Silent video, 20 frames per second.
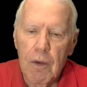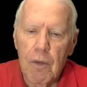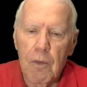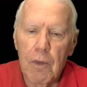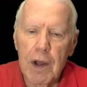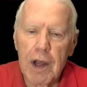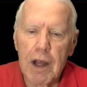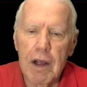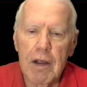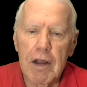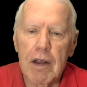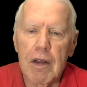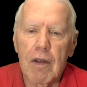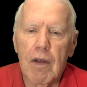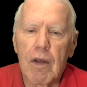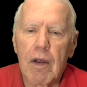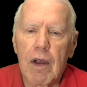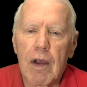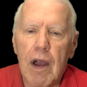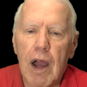Well,
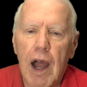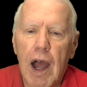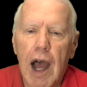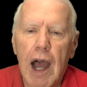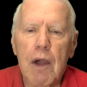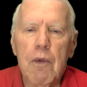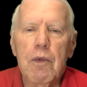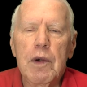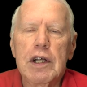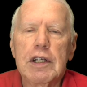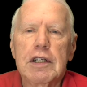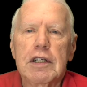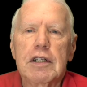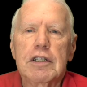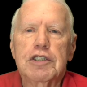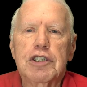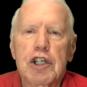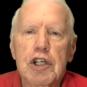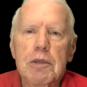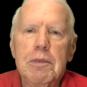I went
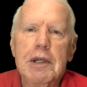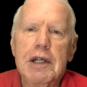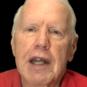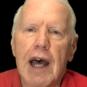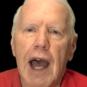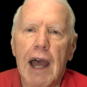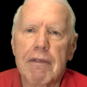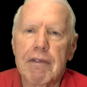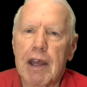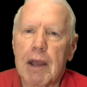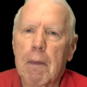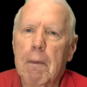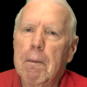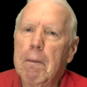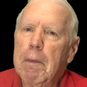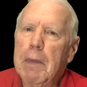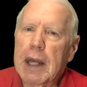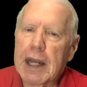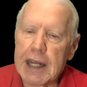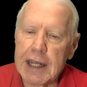scuba
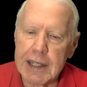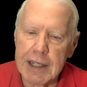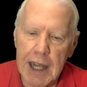diving many